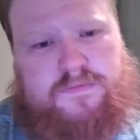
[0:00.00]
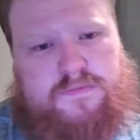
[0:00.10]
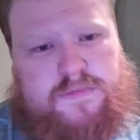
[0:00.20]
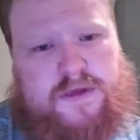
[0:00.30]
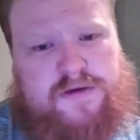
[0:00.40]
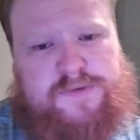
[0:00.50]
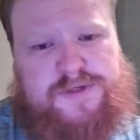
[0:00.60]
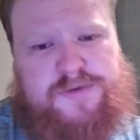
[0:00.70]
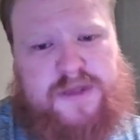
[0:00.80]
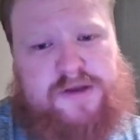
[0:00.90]
Now his
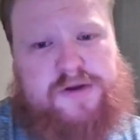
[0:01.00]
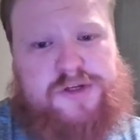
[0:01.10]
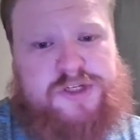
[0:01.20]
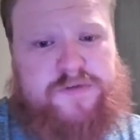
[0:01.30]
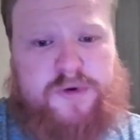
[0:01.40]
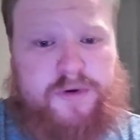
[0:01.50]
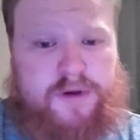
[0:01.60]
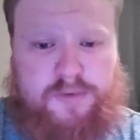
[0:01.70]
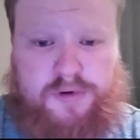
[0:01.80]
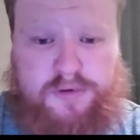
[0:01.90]
bishop can't go to g4
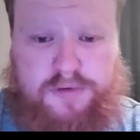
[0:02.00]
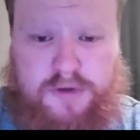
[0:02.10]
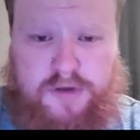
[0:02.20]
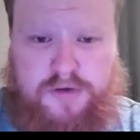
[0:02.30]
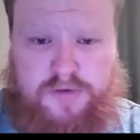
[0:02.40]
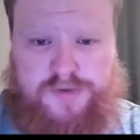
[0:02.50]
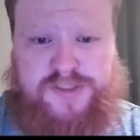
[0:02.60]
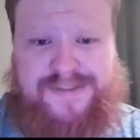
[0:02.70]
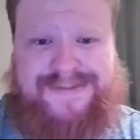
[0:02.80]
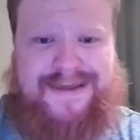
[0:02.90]
anymore, which
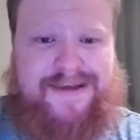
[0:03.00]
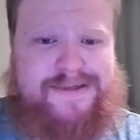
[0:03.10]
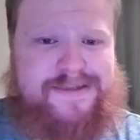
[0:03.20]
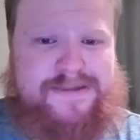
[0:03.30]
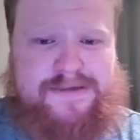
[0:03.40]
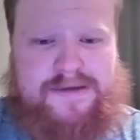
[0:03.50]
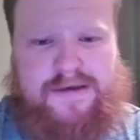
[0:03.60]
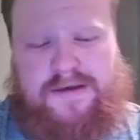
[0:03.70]
is nice.